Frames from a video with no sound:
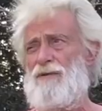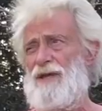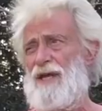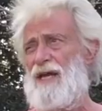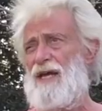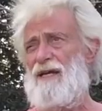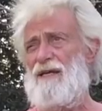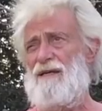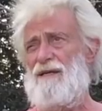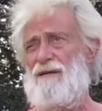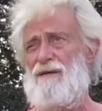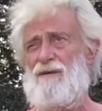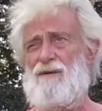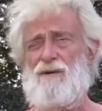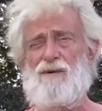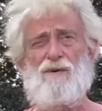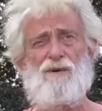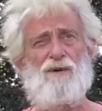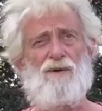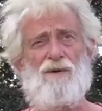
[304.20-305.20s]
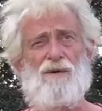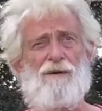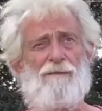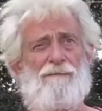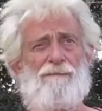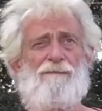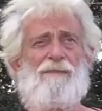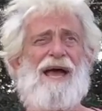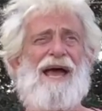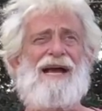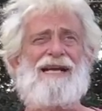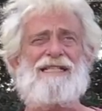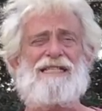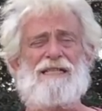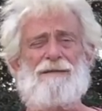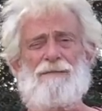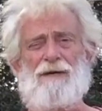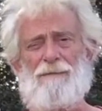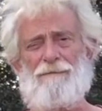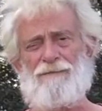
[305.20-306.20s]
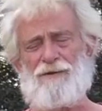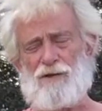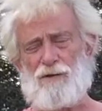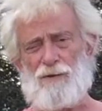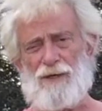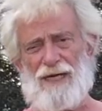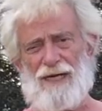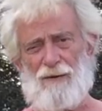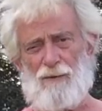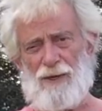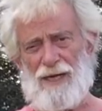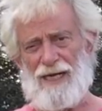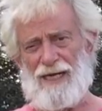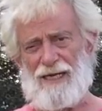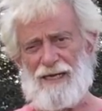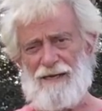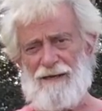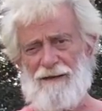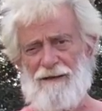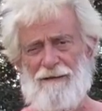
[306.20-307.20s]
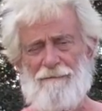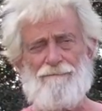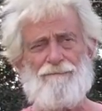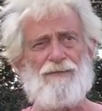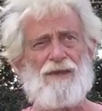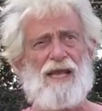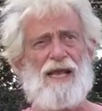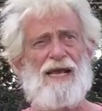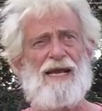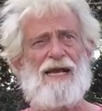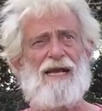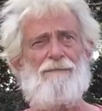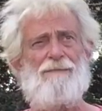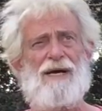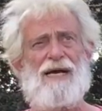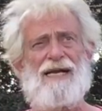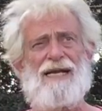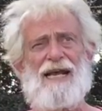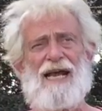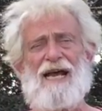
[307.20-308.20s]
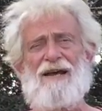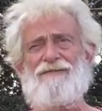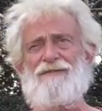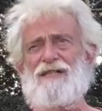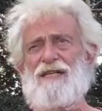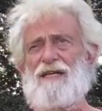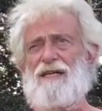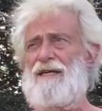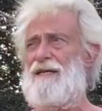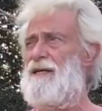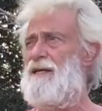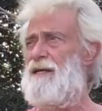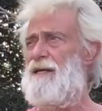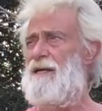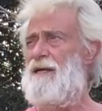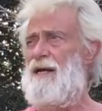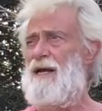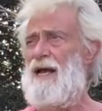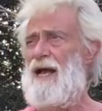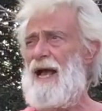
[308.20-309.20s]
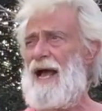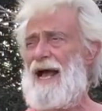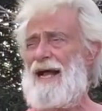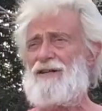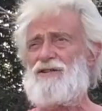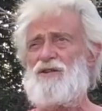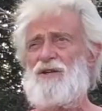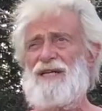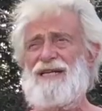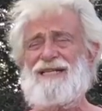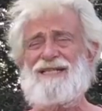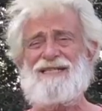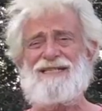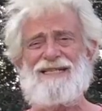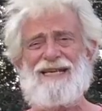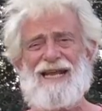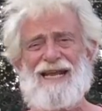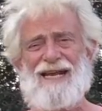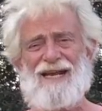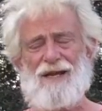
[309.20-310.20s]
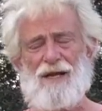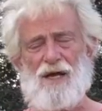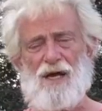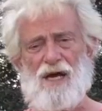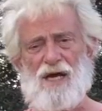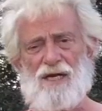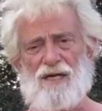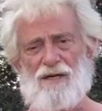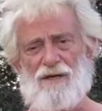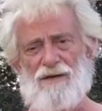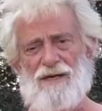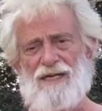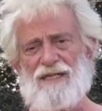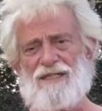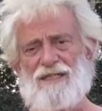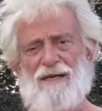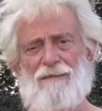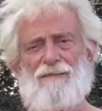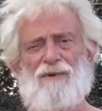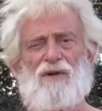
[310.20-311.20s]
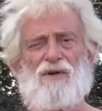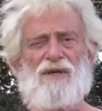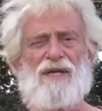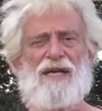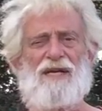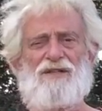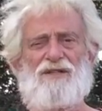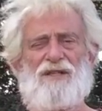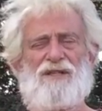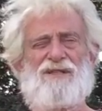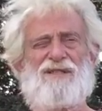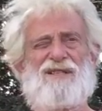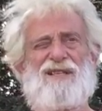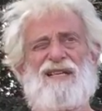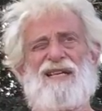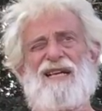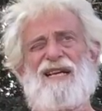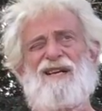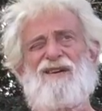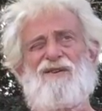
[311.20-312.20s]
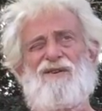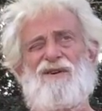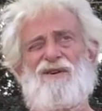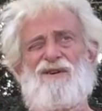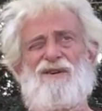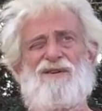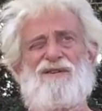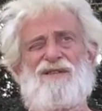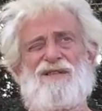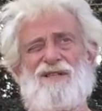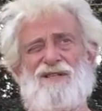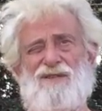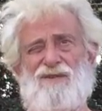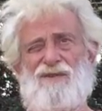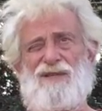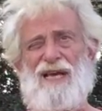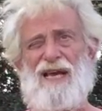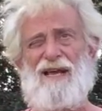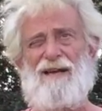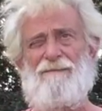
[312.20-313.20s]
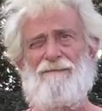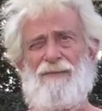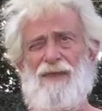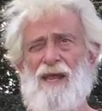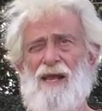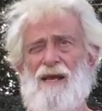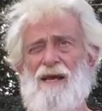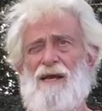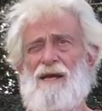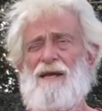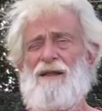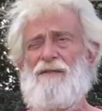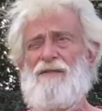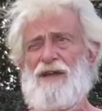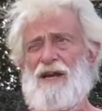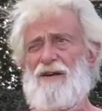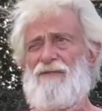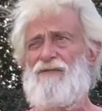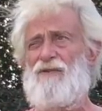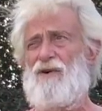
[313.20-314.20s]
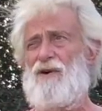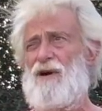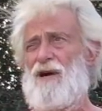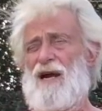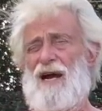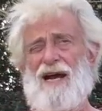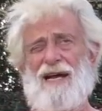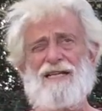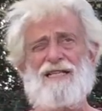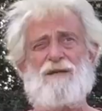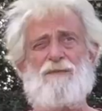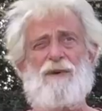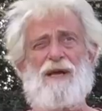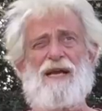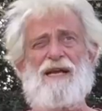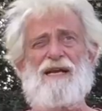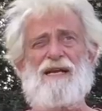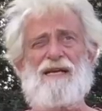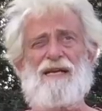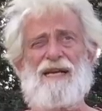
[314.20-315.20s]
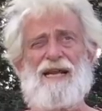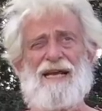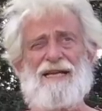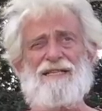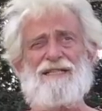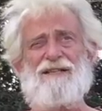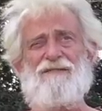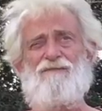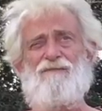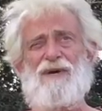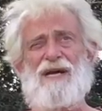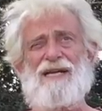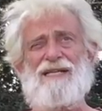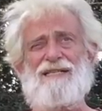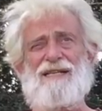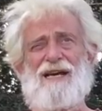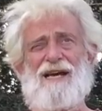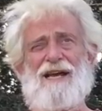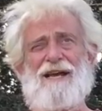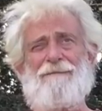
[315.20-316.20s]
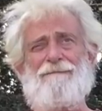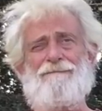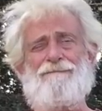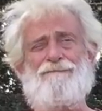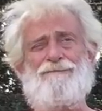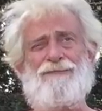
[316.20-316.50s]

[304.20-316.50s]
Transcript: than maximum 3 a week. And I might have to actually stay longer in some locations in order to do that. Therefore, I spend less of my time